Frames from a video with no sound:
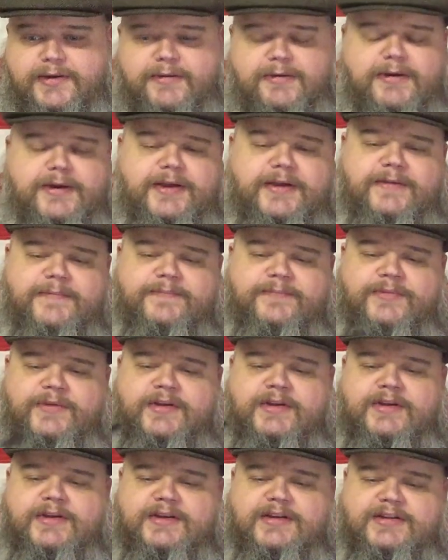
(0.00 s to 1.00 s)
already,
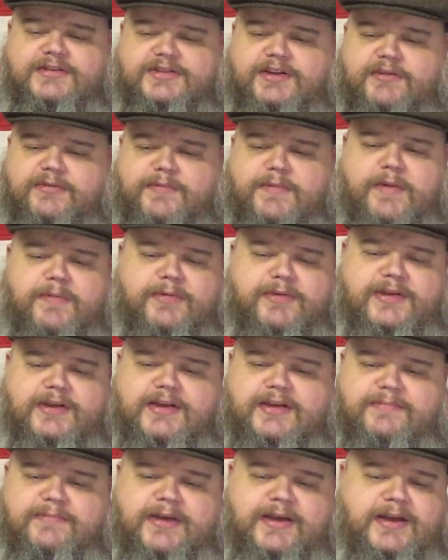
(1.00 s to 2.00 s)
because I remember
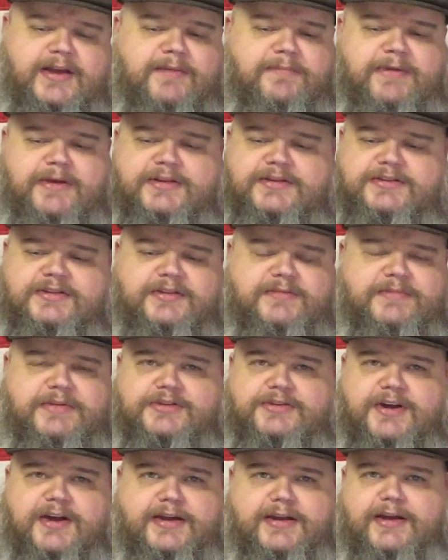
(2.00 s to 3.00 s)
thinking, man, I bet it's going to be
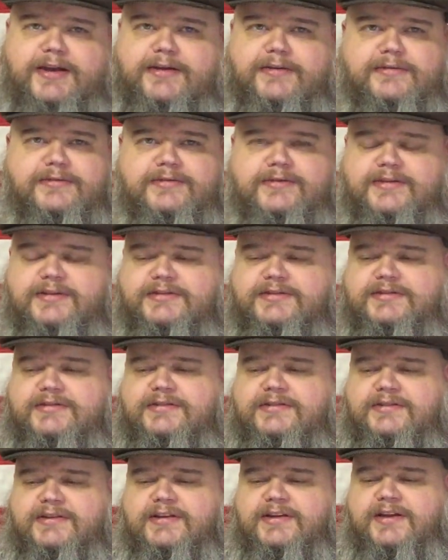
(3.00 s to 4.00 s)
dried out,
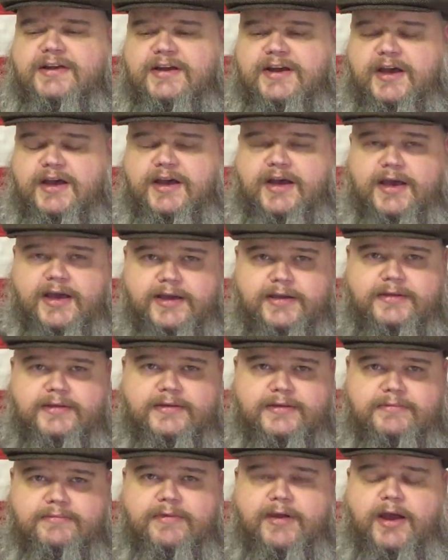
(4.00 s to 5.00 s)
because
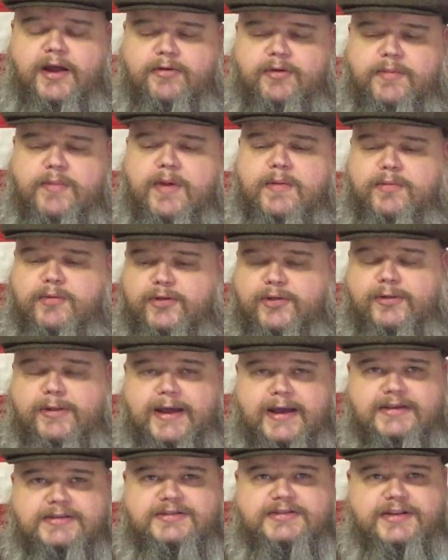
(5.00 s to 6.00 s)
I remember the
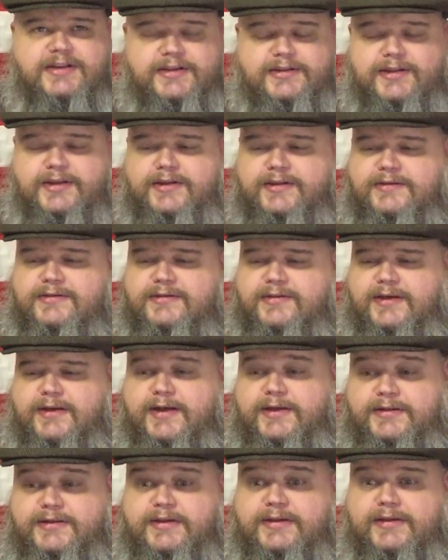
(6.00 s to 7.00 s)
last 10 that
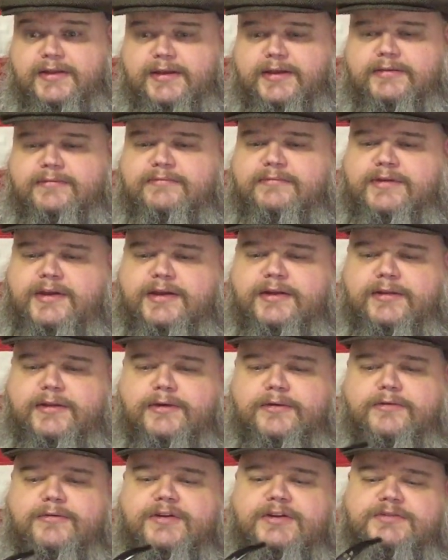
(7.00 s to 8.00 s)
I did get a
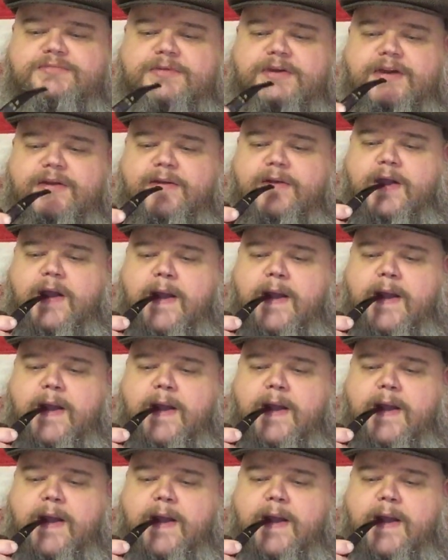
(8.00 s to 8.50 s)
little crispy.